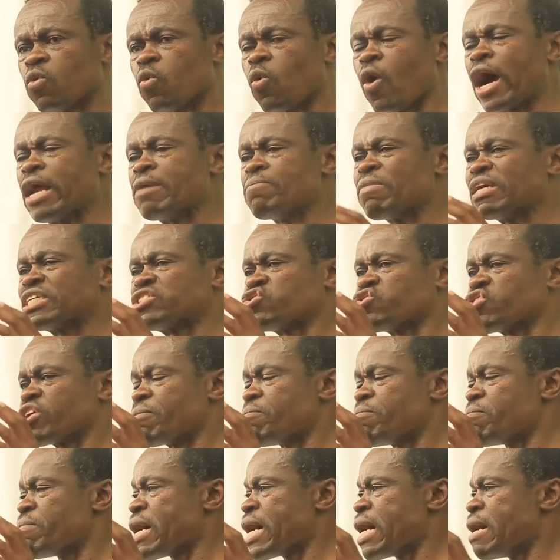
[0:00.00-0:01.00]
One must
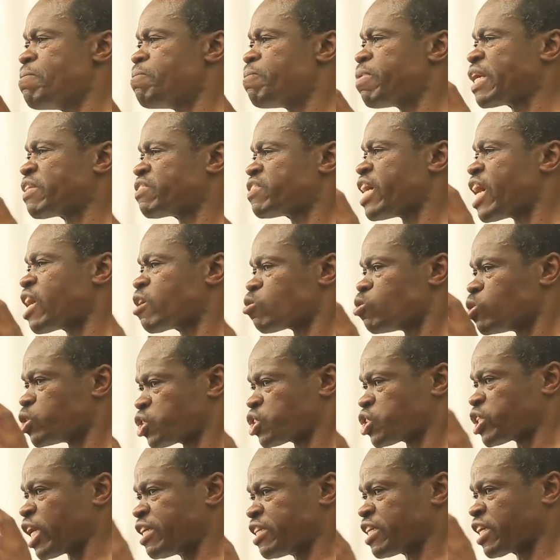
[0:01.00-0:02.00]
remember the
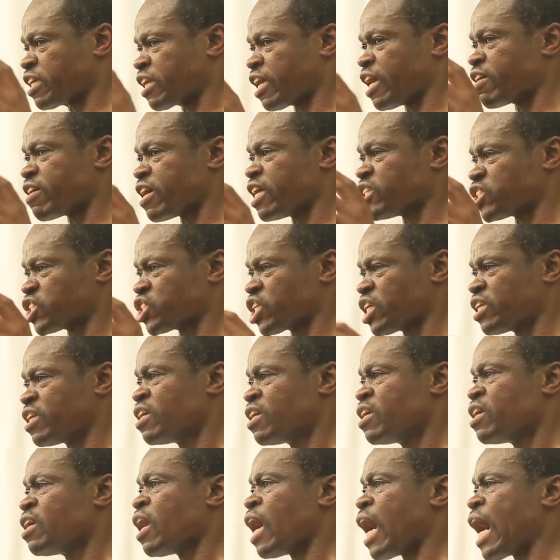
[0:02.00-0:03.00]
Arusha Declaration
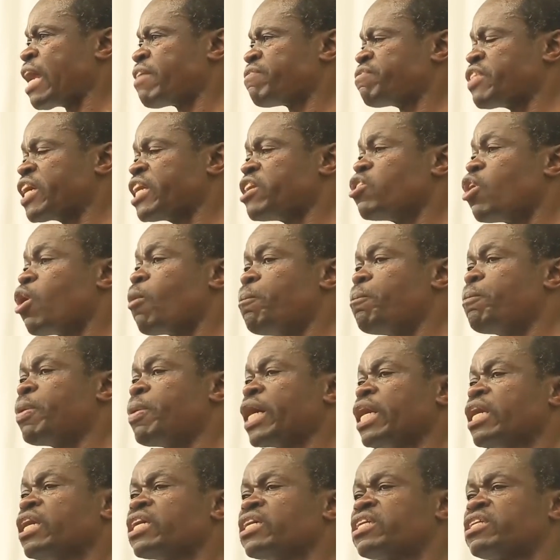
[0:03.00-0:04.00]
and the
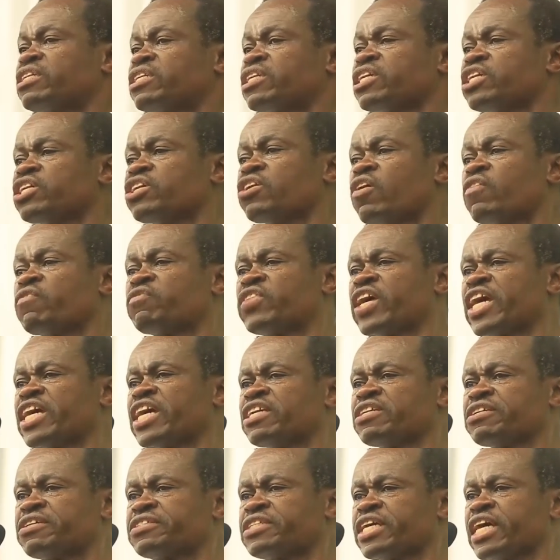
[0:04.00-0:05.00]
nobility of the
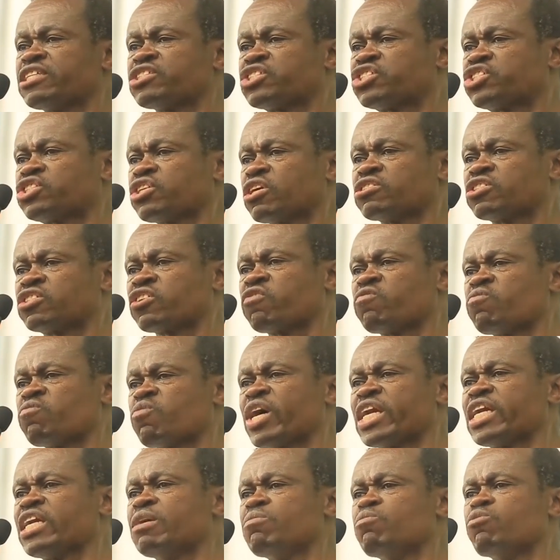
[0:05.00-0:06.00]
intentions of
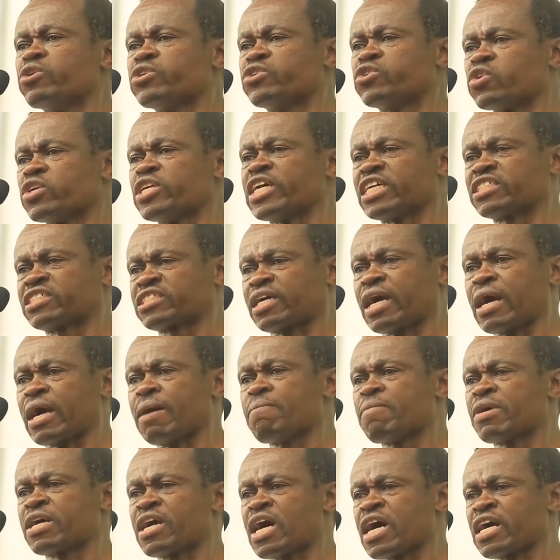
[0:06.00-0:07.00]
Mwalimu Julius
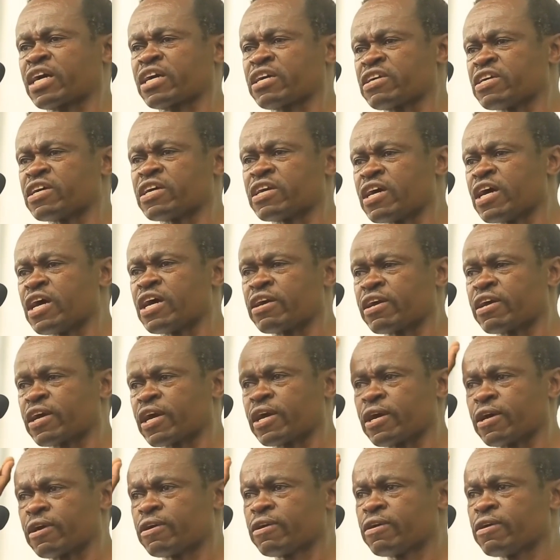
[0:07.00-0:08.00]
Kambarage Nyerere.
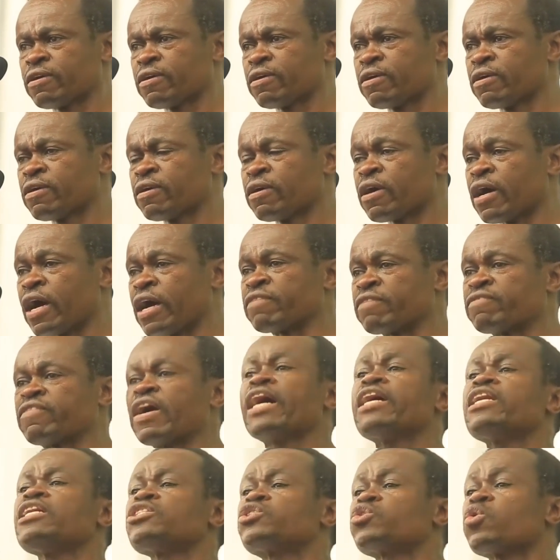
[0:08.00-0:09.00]
And
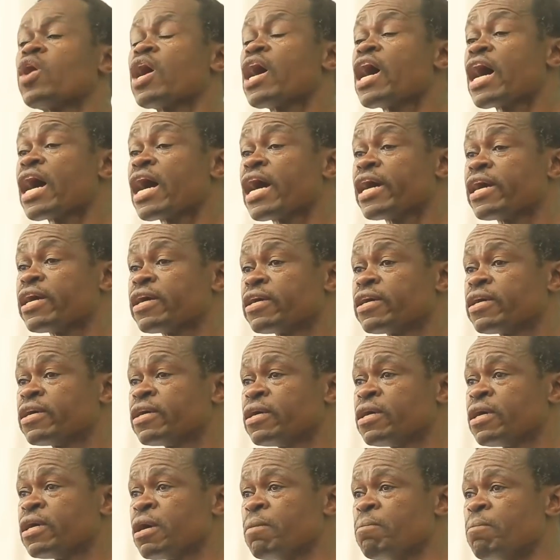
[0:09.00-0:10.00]
that is why
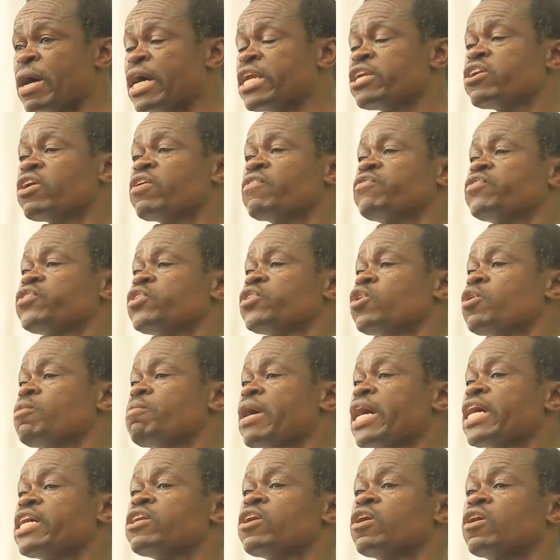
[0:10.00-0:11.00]
many of you
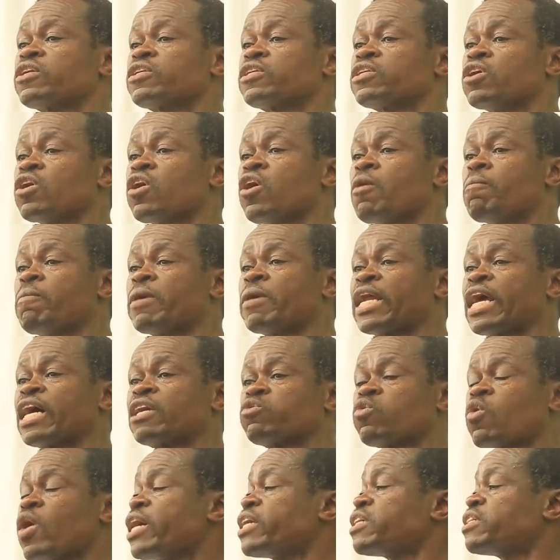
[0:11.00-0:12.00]
may not know, but
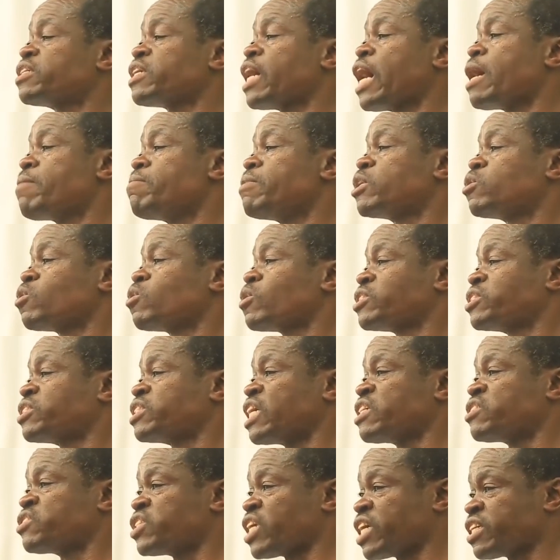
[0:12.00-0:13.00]
at one time it was
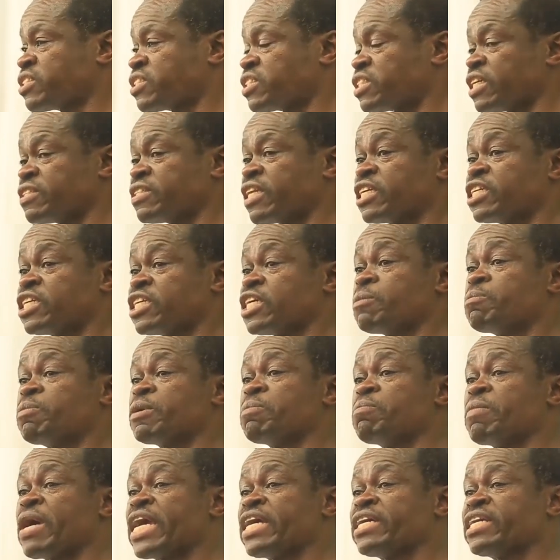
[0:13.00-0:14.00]
suggested that he
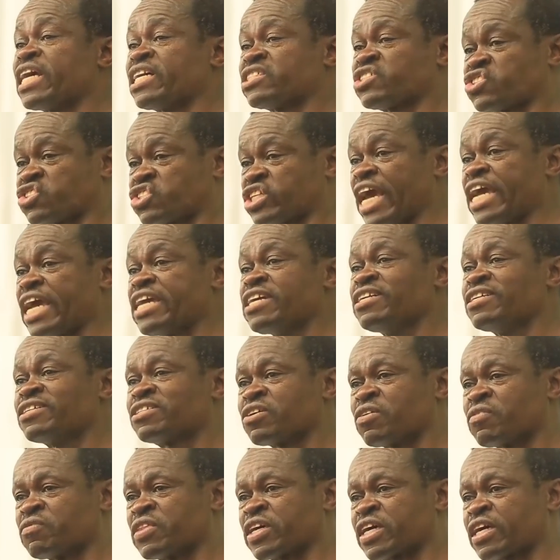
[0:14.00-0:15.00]
be made a
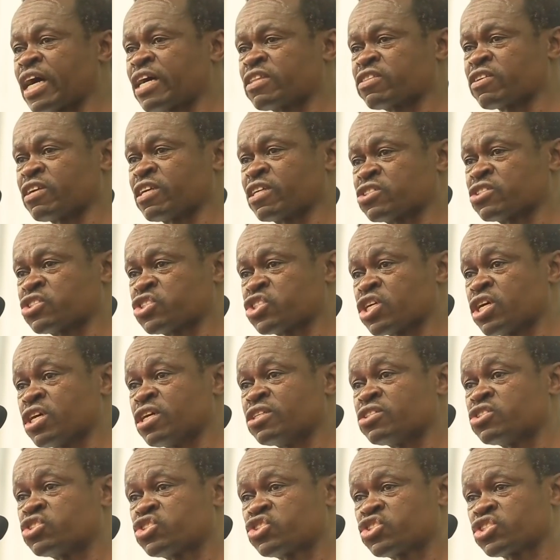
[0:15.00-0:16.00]
saint of the Catholic
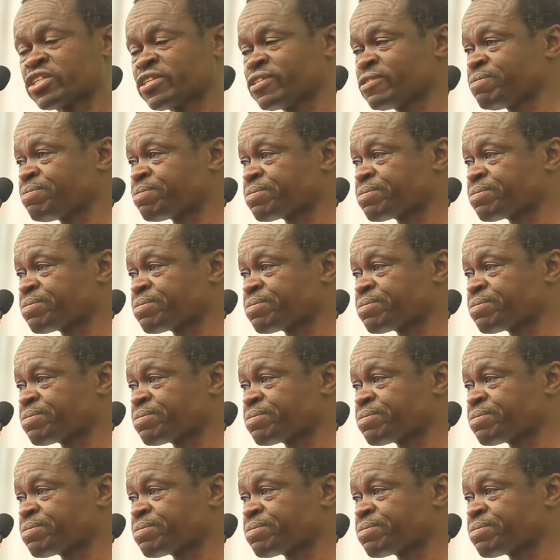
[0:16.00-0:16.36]
Church.